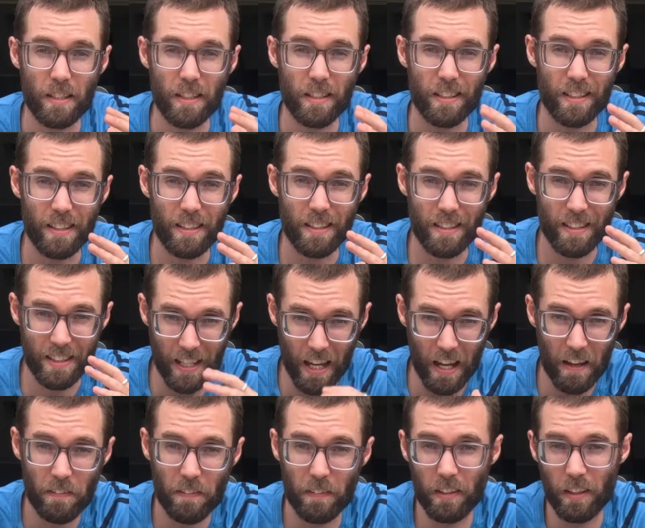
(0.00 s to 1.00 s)
is
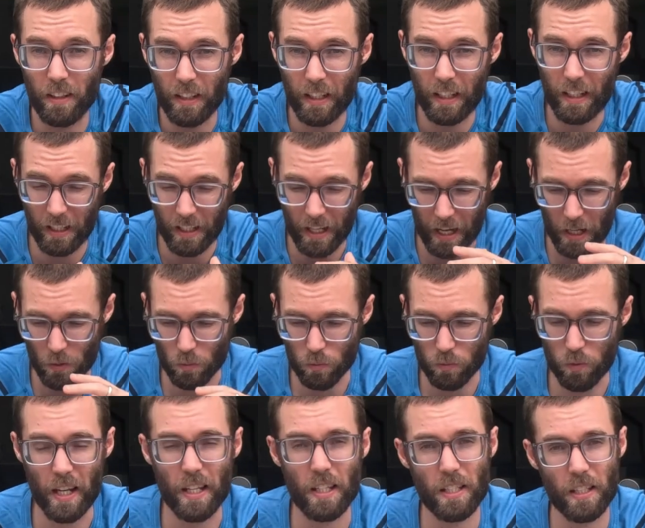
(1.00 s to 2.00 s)
definitely a
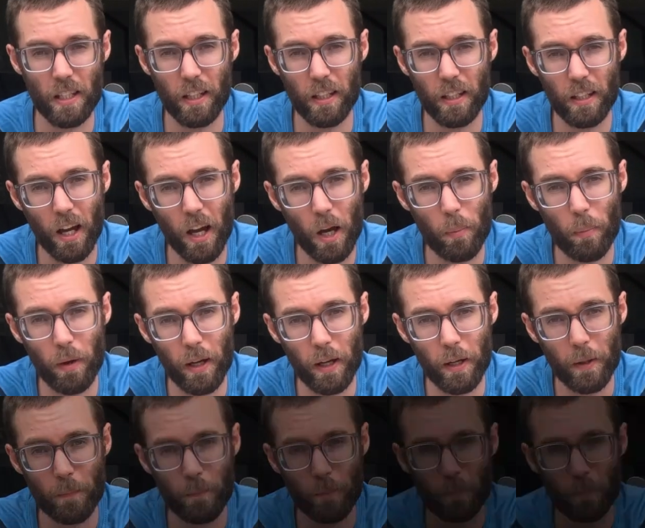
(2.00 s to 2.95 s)
racing upper